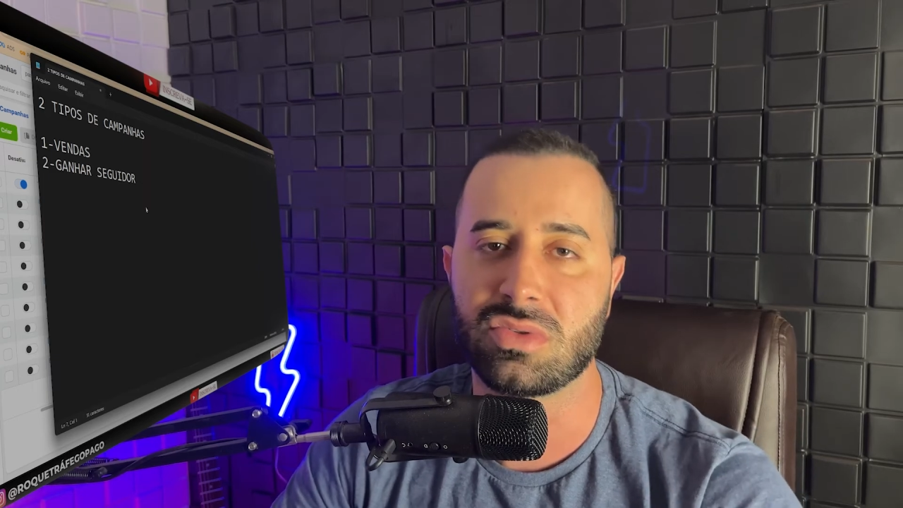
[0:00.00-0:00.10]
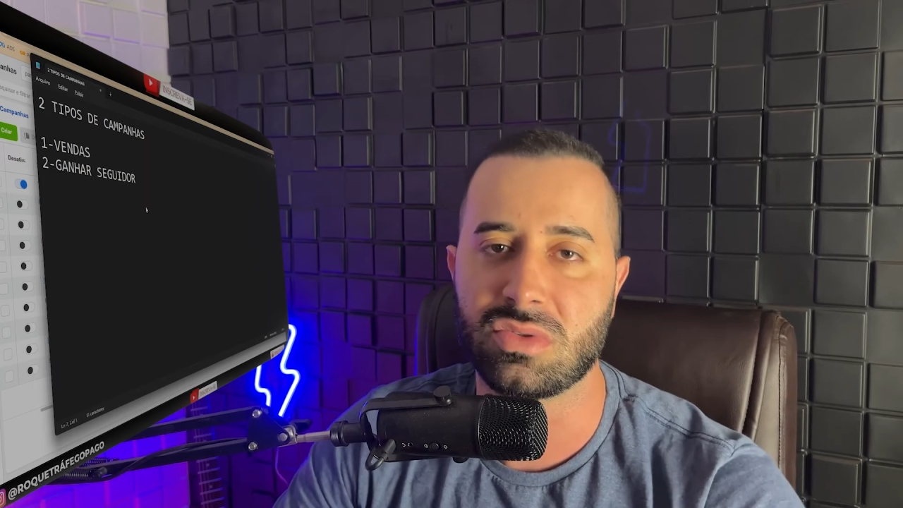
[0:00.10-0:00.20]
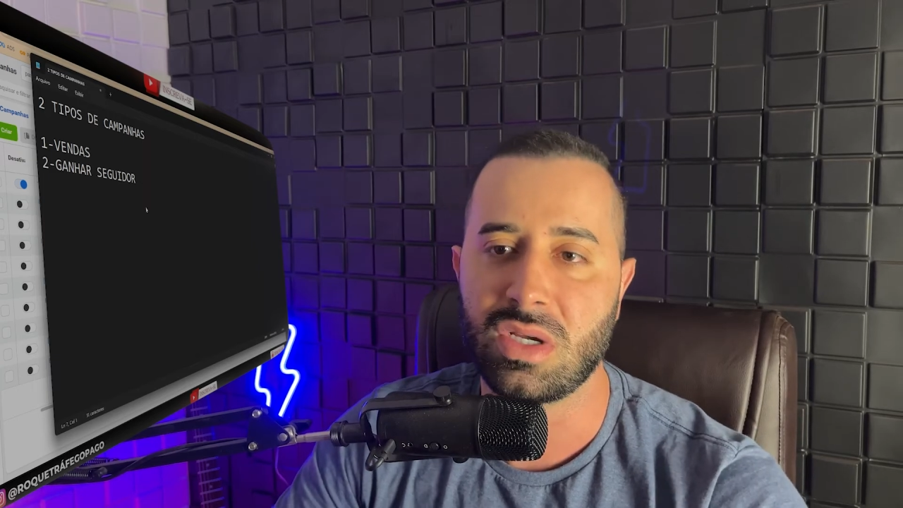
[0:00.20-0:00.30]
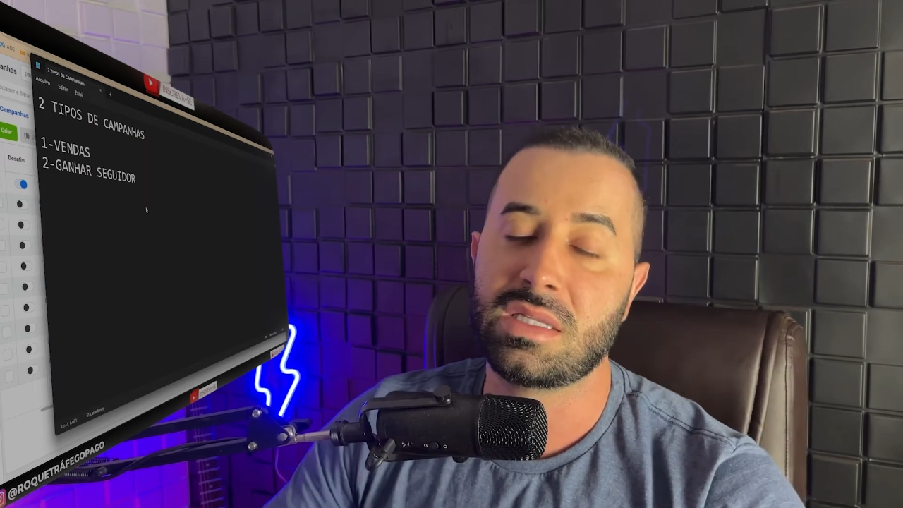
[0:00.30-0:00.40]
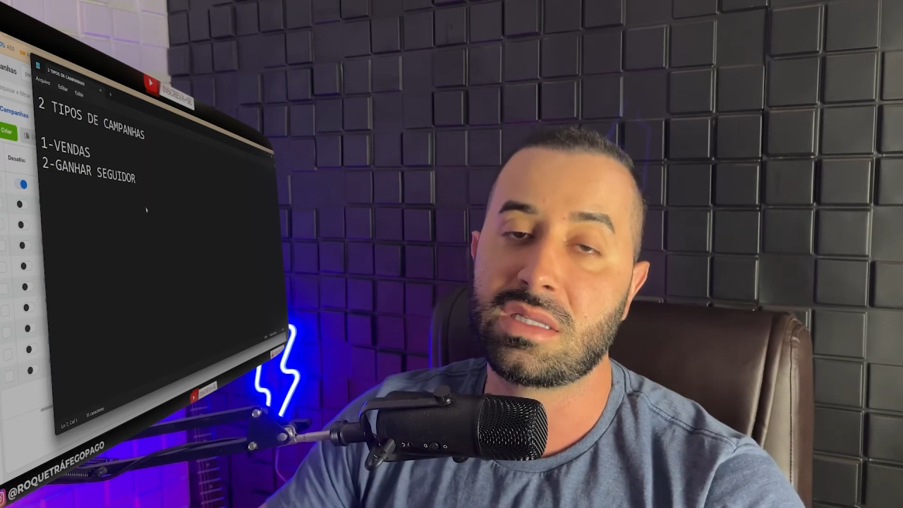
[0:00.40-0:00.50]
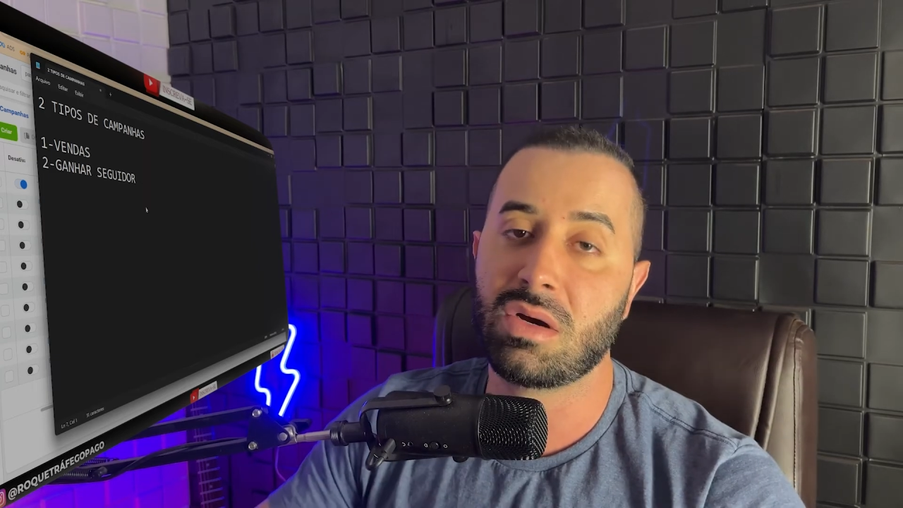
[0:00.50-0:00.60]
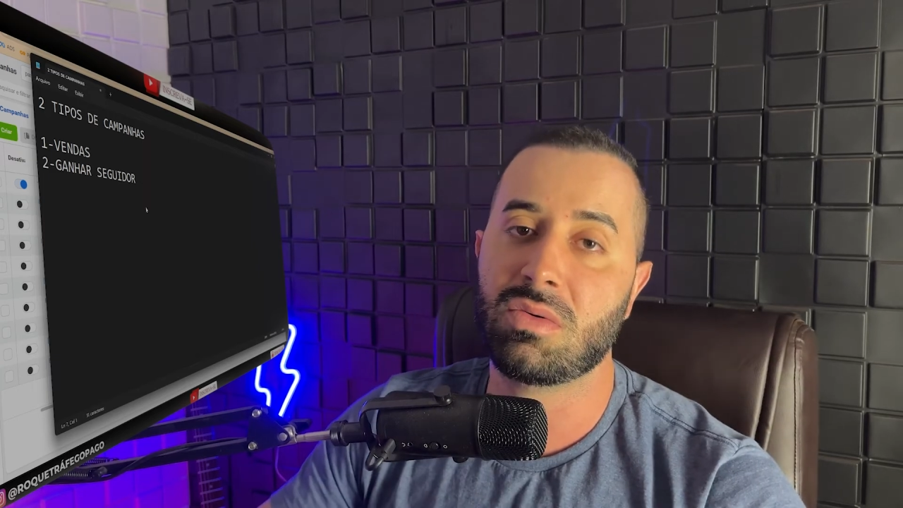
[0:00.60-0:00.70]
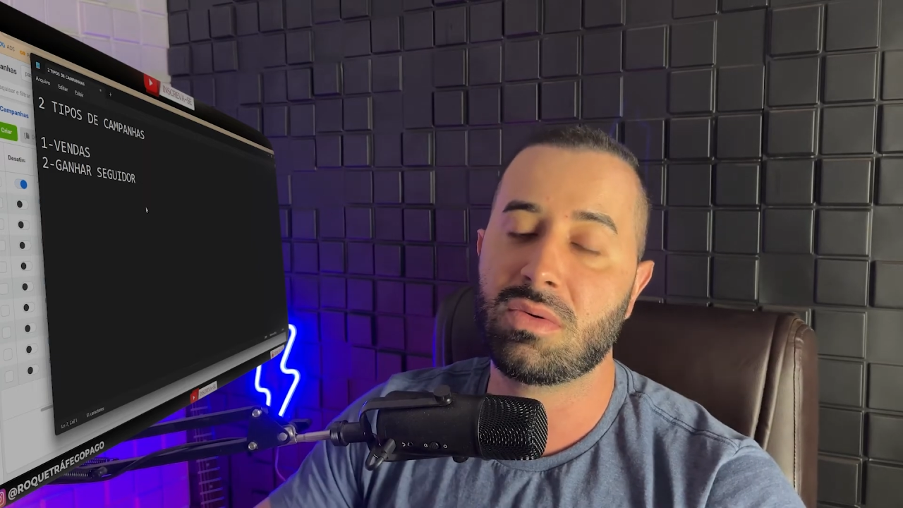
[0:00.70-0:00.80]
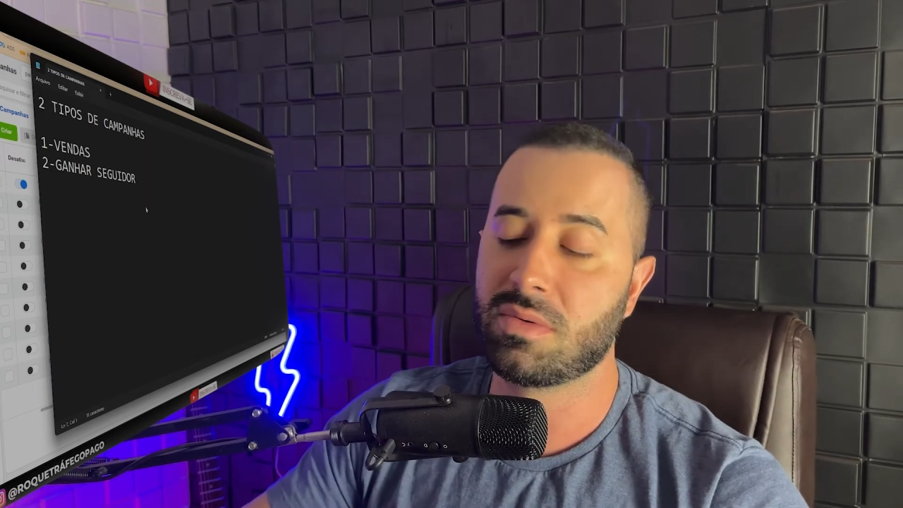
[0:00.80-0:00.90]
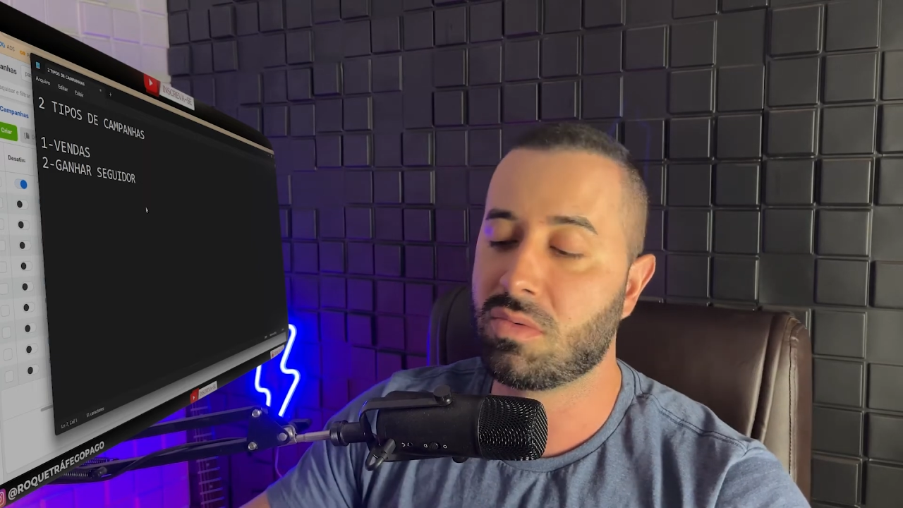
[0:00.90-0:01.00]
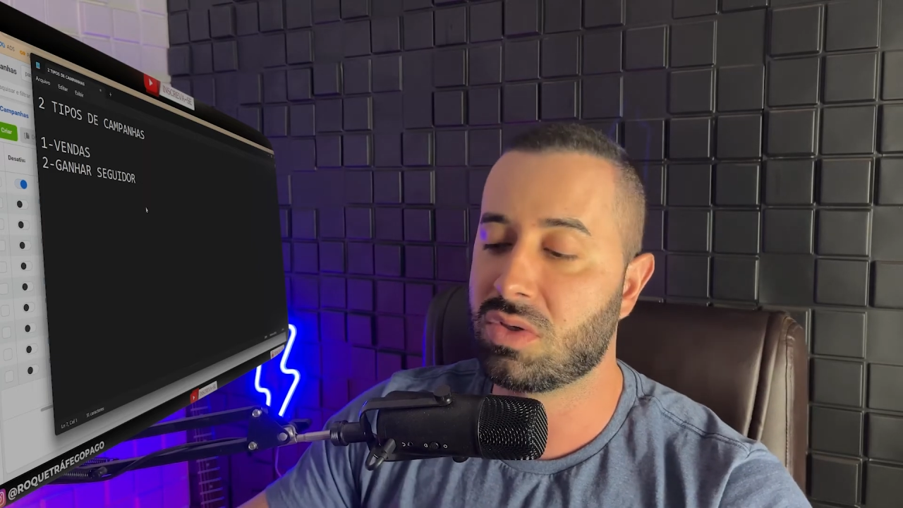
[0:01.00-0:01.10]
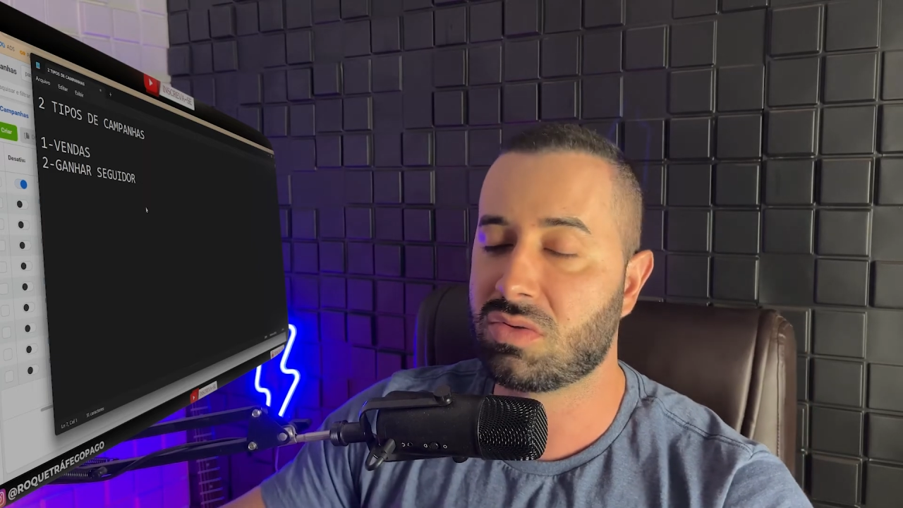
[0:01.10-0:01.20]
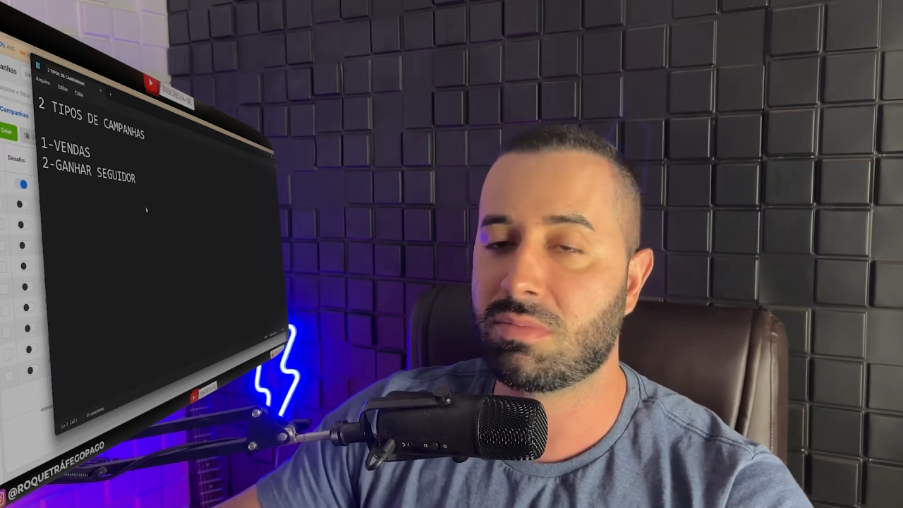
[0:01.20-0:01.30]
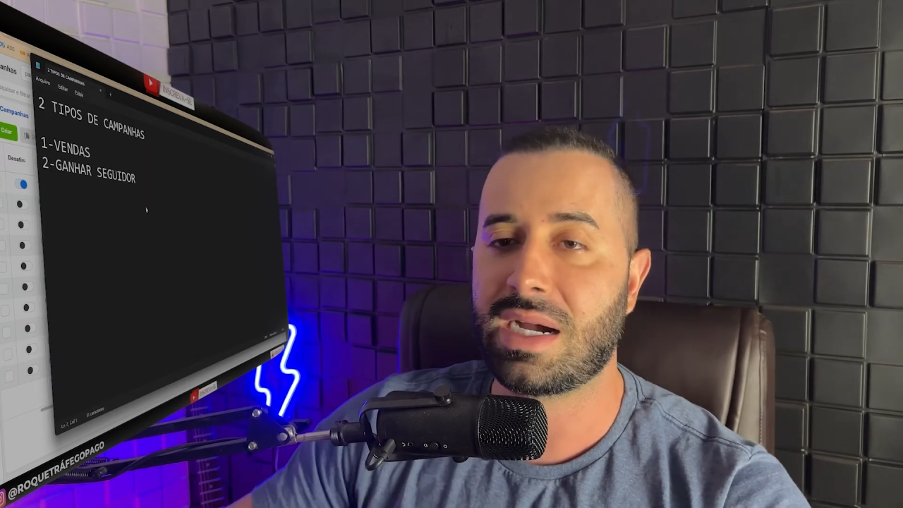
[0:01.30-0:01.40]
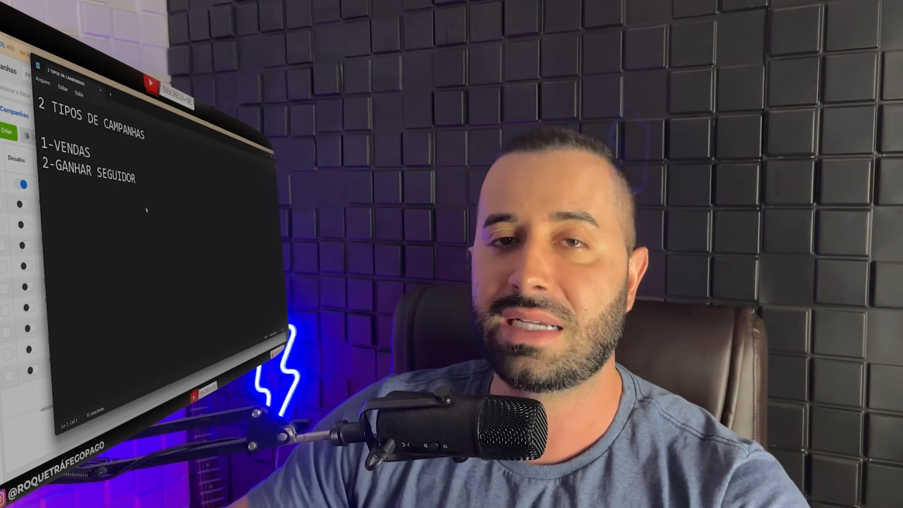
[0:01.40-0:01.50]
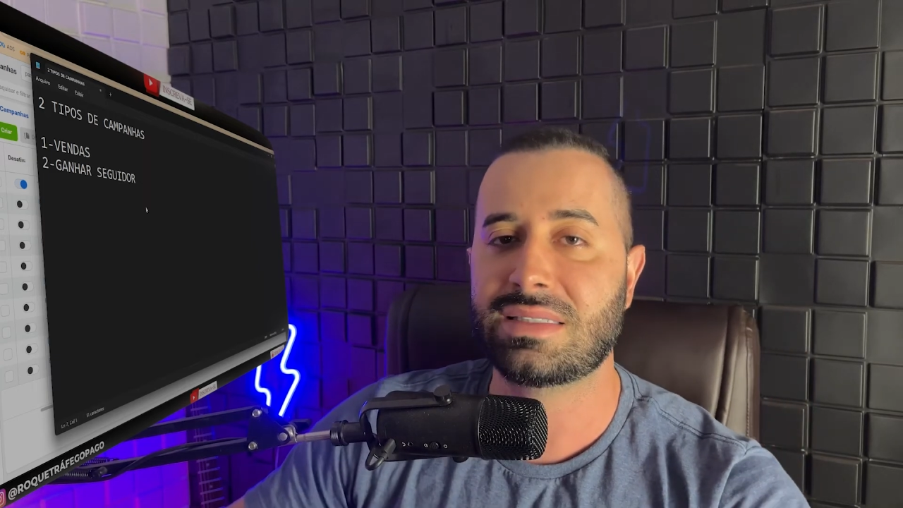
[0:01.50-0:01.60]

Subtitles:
So the more actions